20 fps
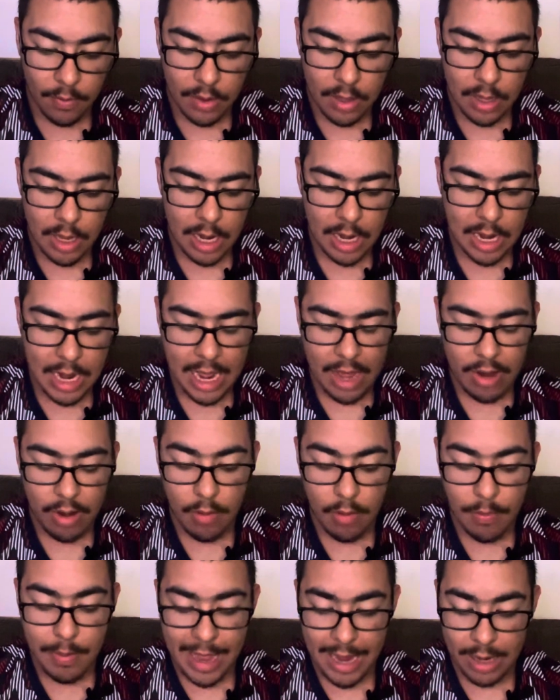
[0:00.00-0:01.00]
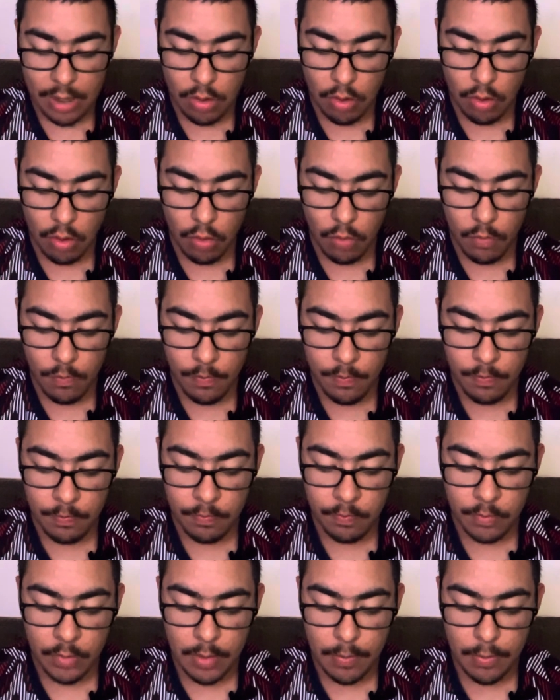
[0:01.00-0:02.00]
And now they're back home
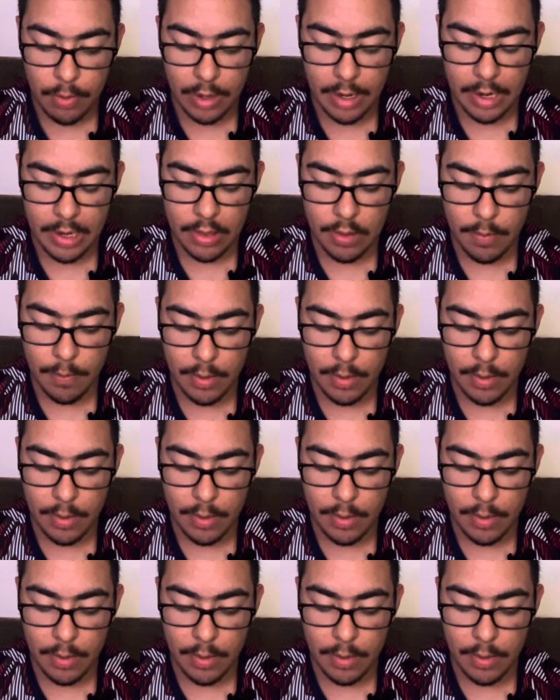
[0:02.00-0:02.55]
playing the